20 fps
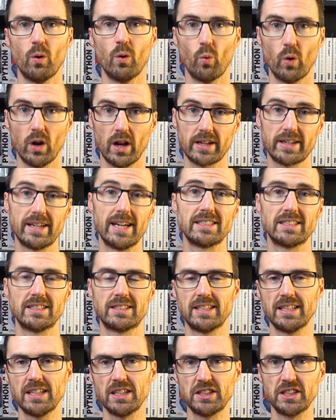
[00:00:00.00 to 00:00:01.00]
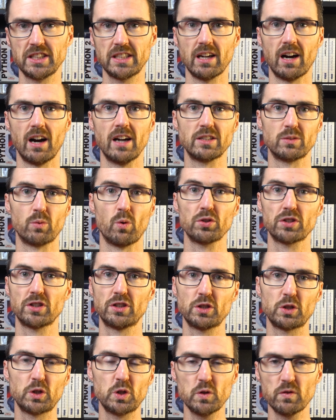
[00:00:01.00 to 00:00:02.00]
Well, I guess the Synergy guys wanted
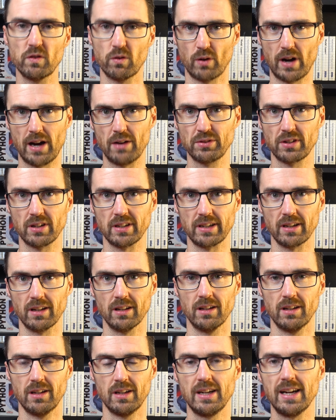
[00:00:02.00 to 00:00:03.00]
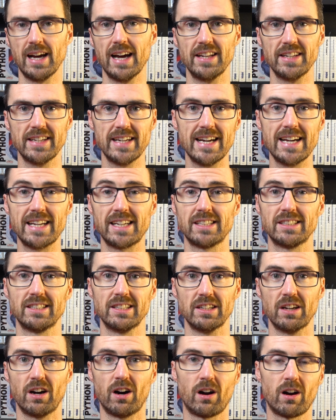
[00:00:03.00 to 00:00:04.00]
to goof around a little and added
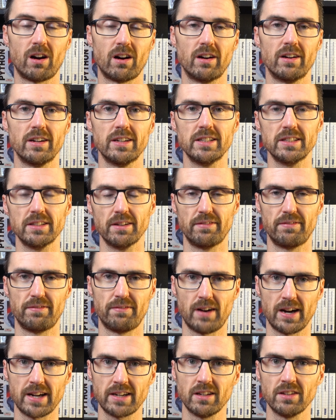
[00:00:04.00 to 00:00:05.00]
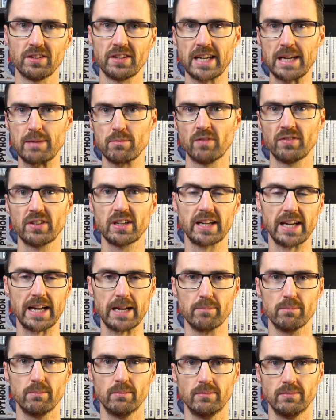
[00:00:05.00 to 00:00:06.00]
an R in the final name of the
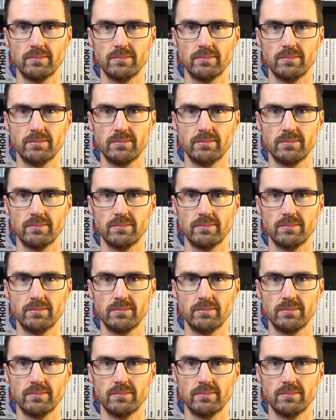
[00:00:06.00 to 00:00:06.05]
game.